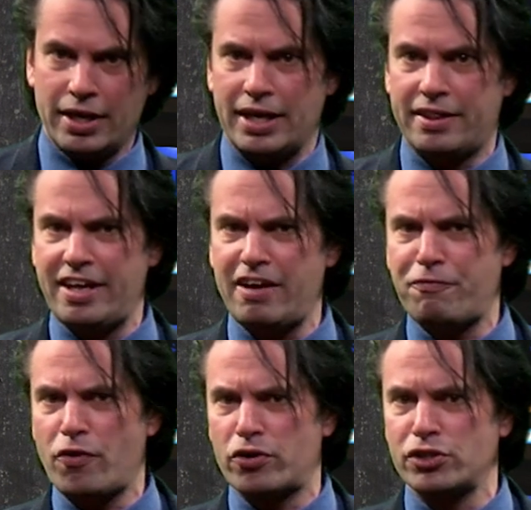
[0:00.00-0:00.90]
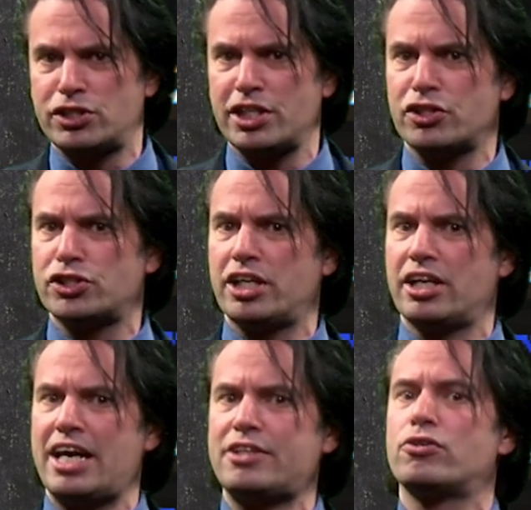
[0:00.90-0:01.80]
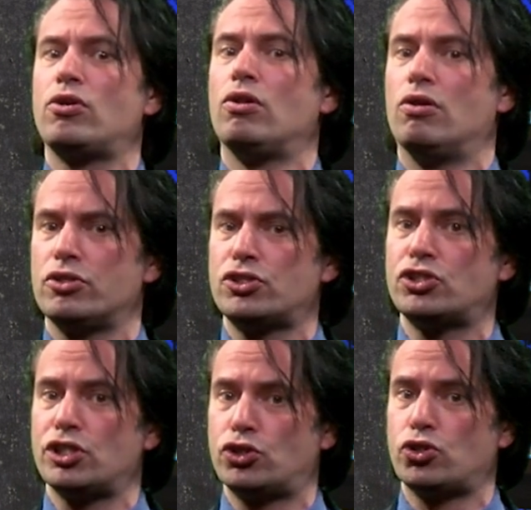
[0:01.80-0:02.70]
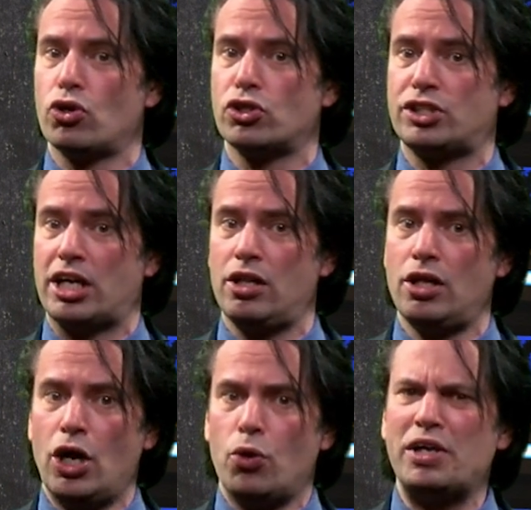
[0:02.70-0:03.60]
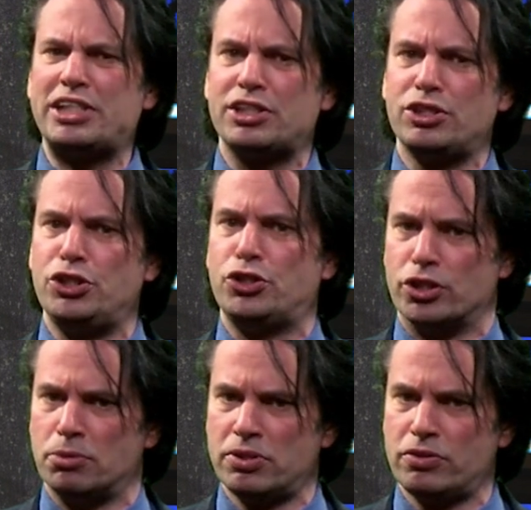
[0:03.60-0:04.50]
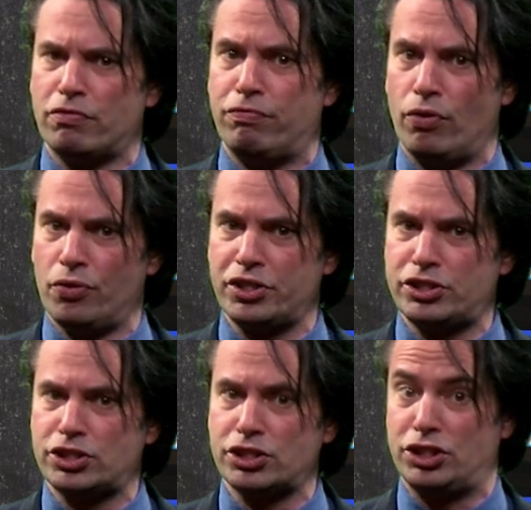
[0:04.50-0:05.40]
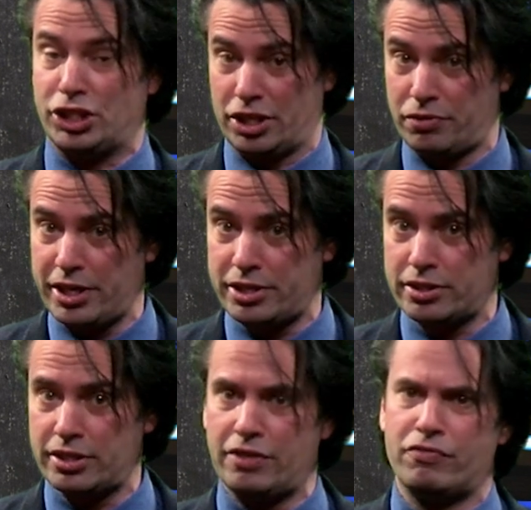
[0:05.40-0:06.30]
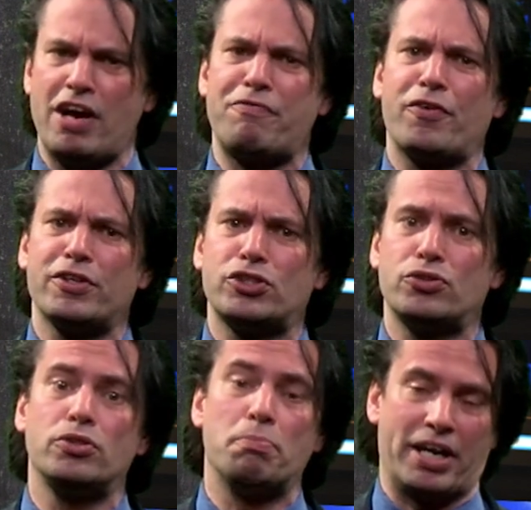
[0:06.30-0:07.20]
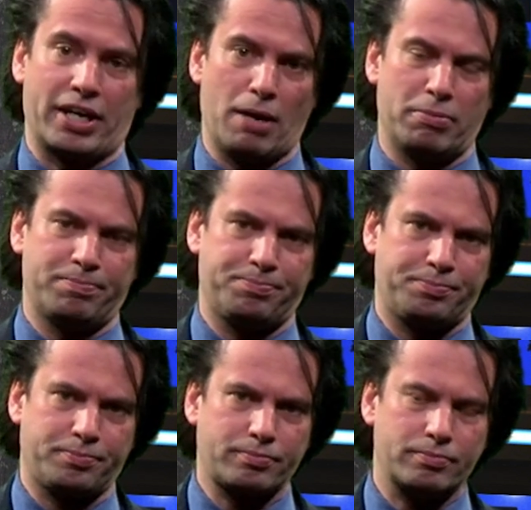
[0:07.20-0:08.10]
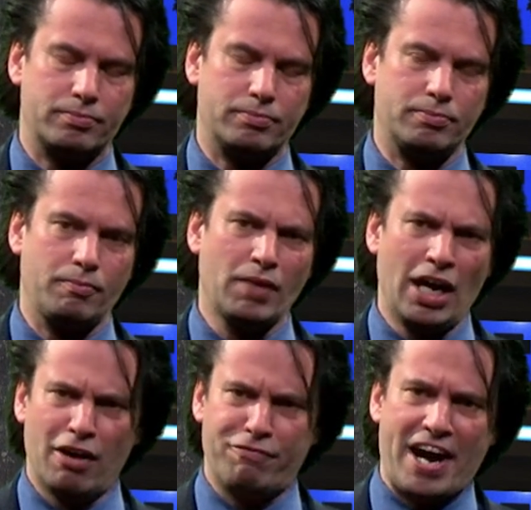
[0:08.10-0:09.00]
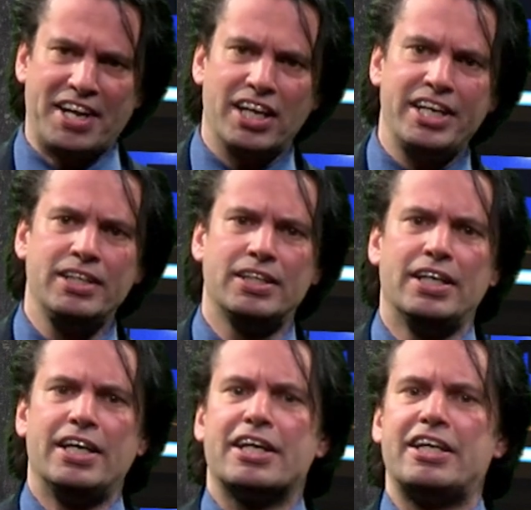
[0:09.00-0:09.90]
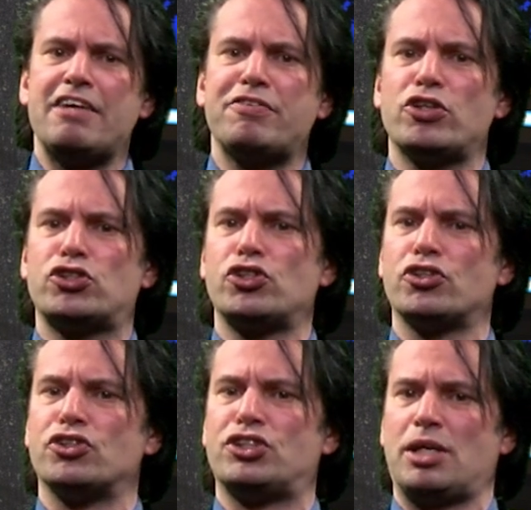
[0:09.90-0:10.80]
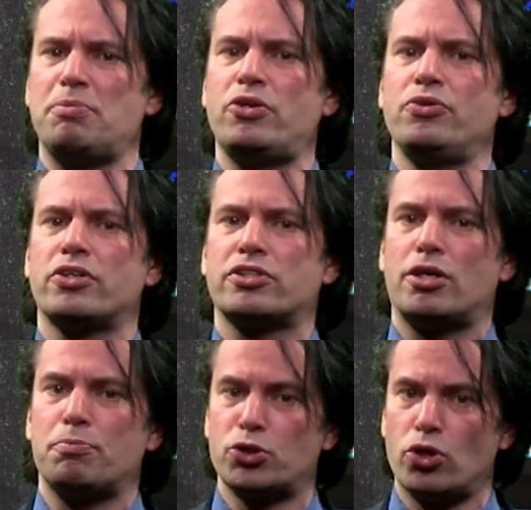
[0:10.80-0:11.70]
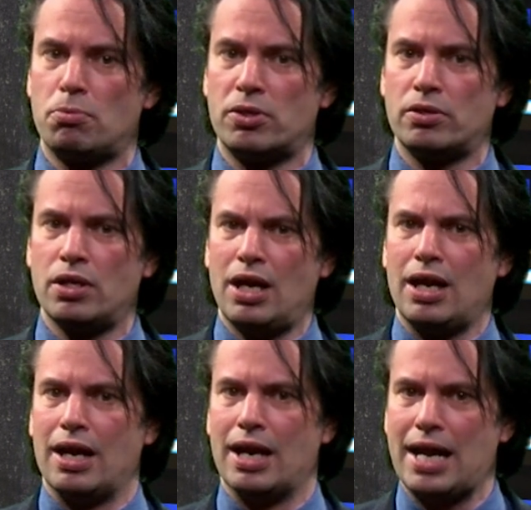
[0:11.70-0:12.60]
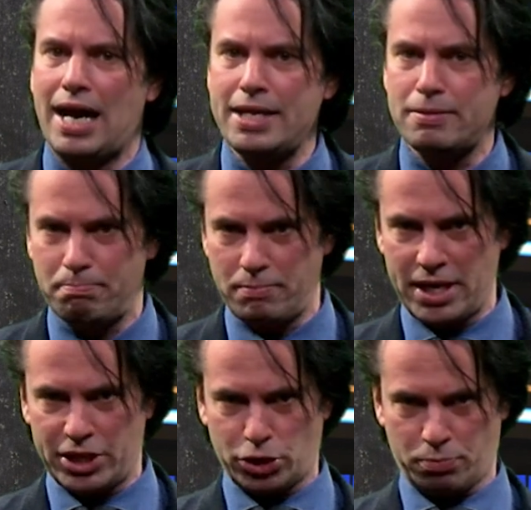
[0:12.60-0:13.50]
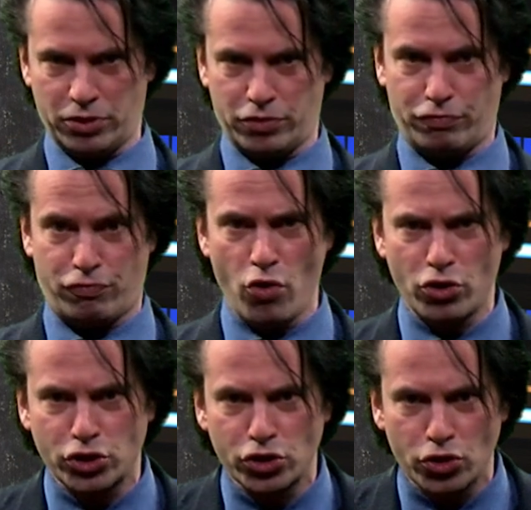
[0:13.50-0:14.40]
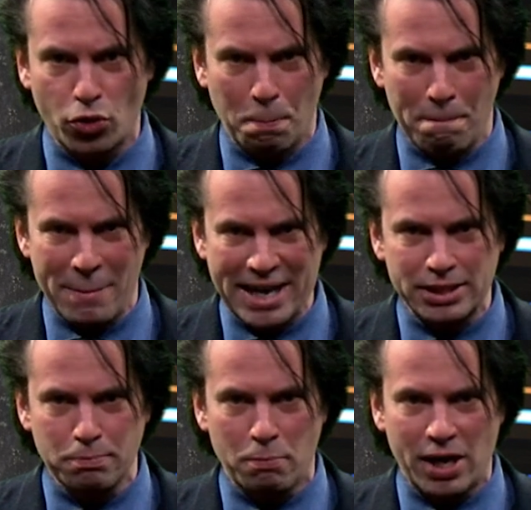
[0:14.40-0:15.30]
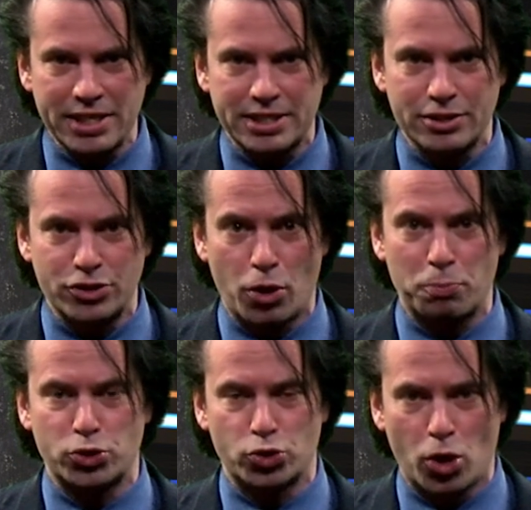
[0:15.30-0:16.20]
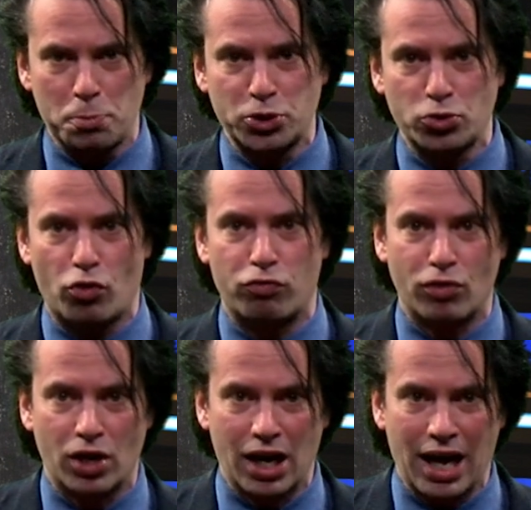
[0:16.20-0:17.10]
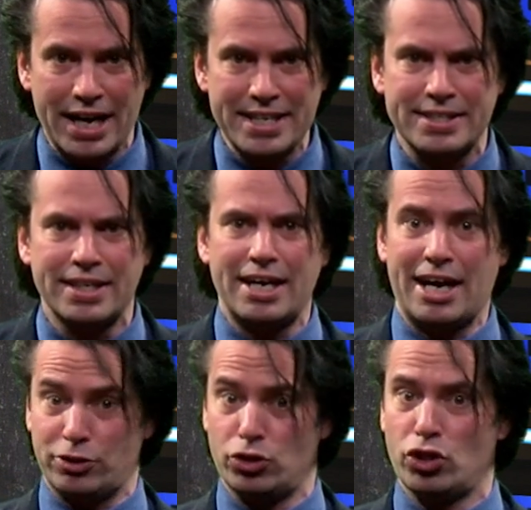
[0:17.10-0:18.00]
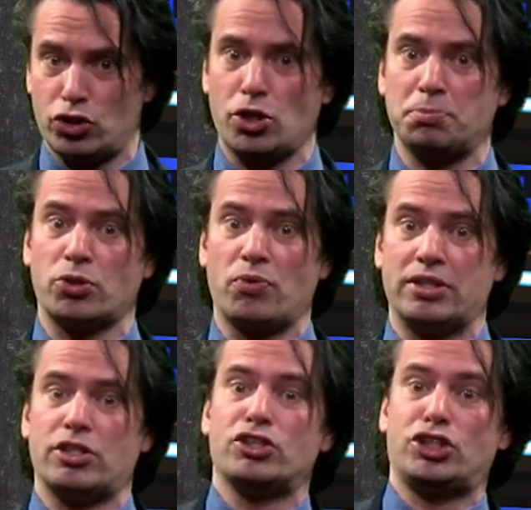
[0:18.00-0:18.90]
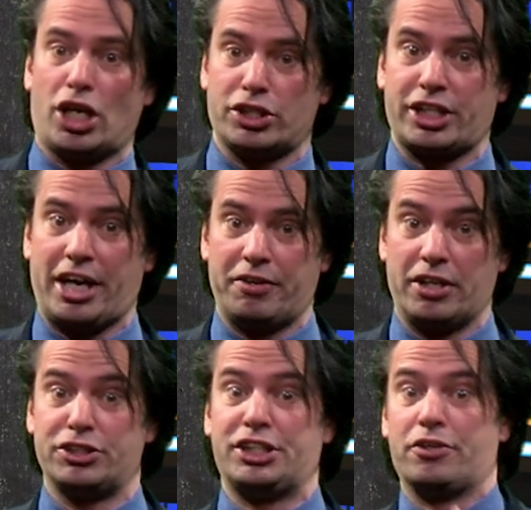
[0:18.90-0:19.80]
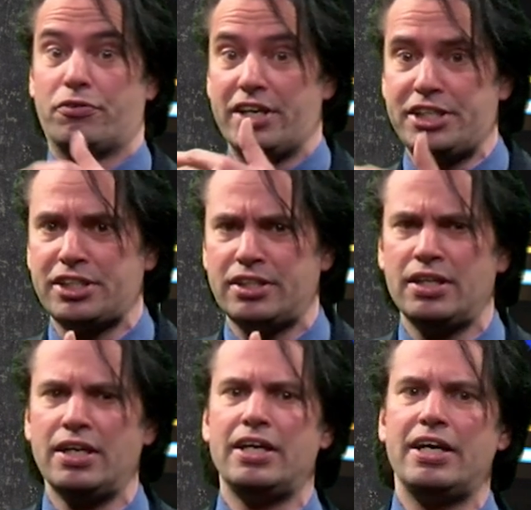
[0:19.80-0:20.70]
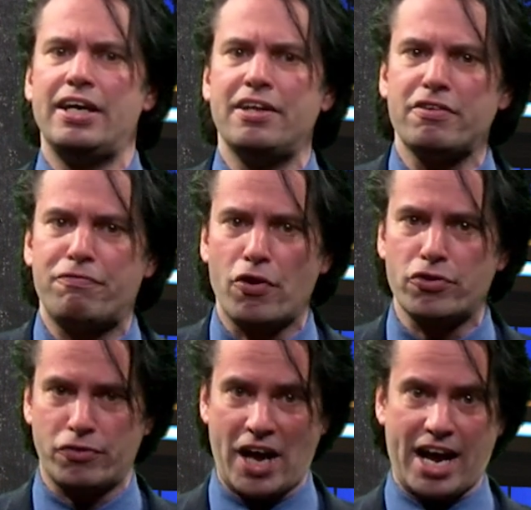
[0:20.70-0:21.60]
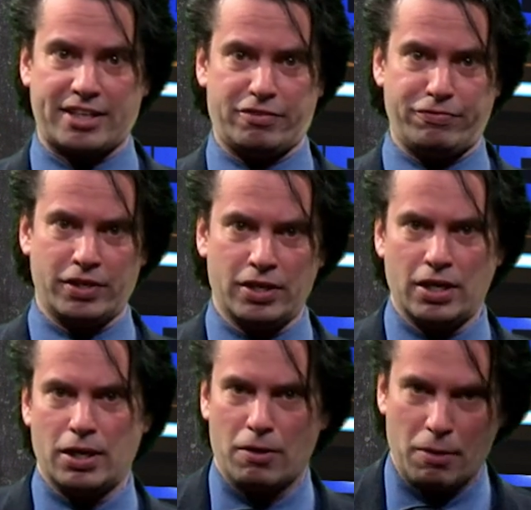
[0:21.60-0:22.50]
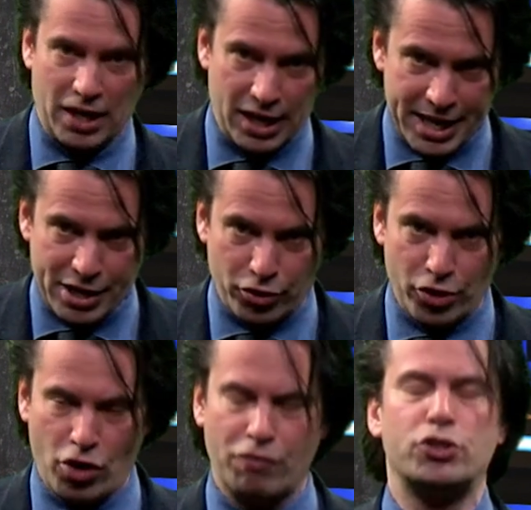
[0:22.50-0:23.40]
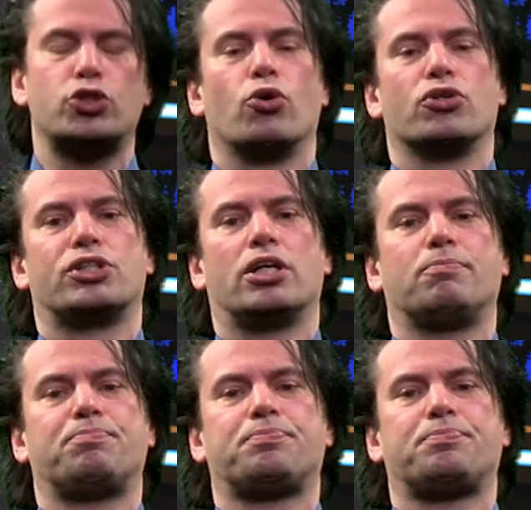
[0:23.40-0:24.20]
It therefore considers the electrical losses in solar cell which determine the voltage generated in reference to the bandgap. Finally, given a certain semiconductor absorber, light management focuses on maximizing the absorption of light and subsequent charge carrier generation in the photoactive layer of the solar cell.